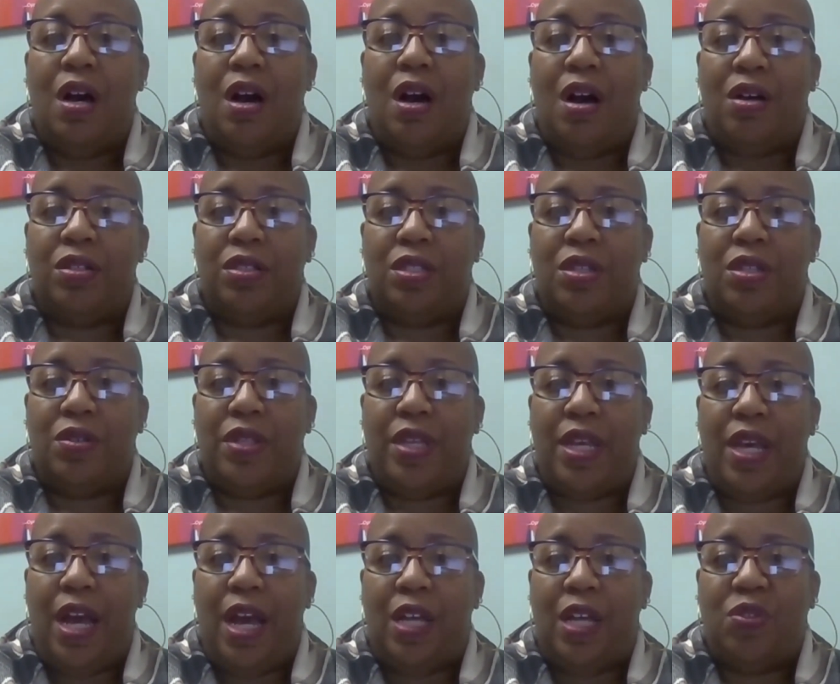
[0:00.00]
Also,
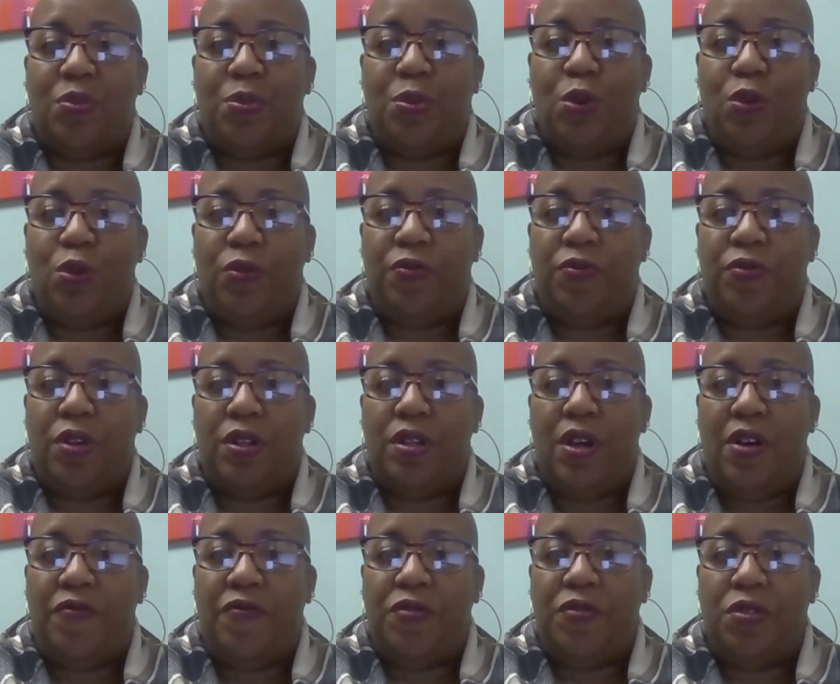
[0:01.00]
they ask for proof
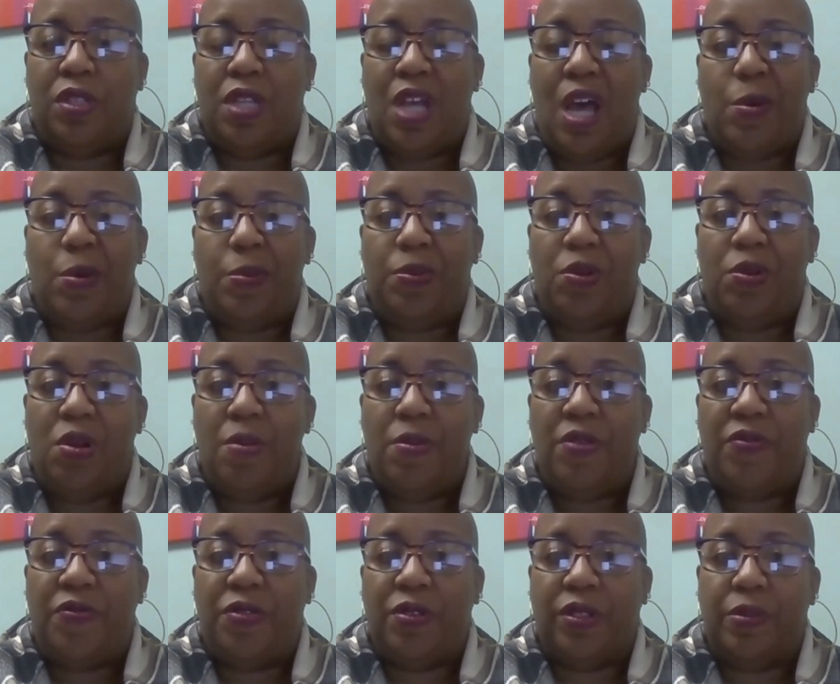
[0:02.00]
of full-time
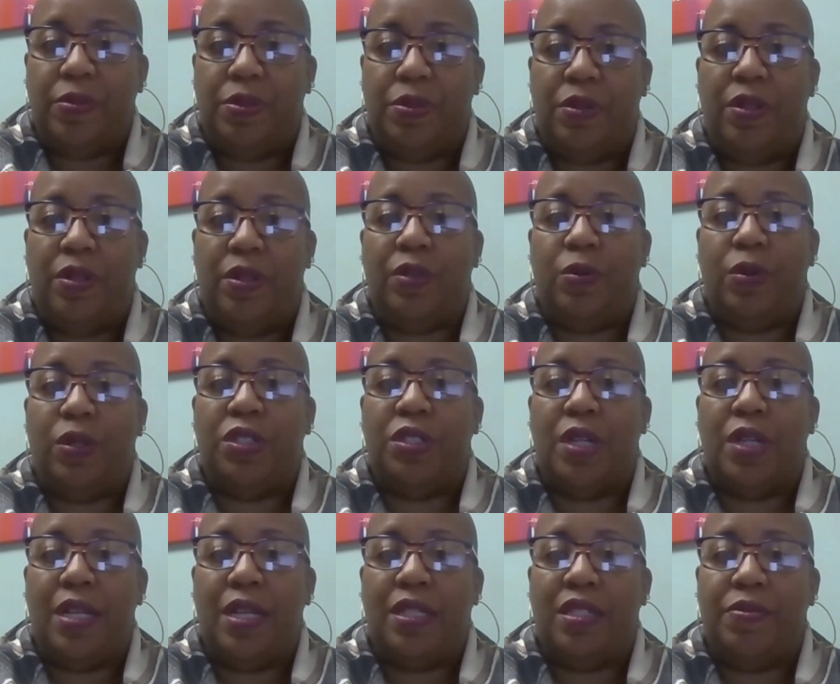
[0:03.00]
employment for the employees. What
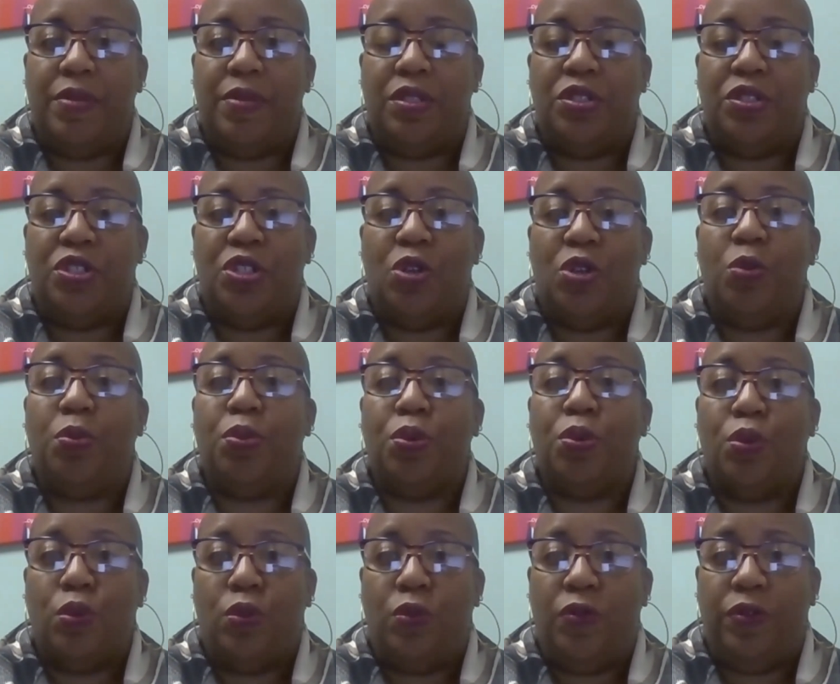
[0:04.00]
should I submit to show
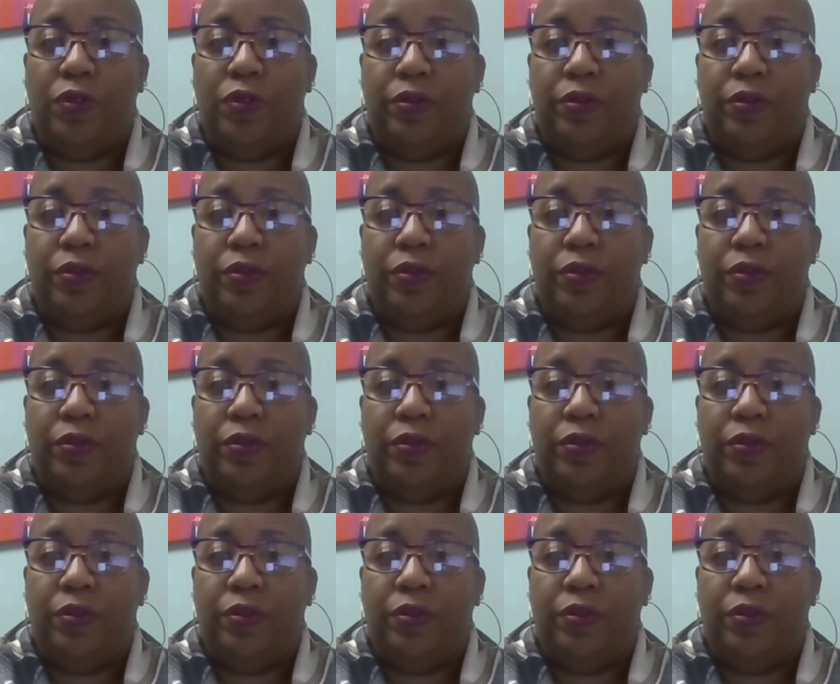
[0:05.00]
proof?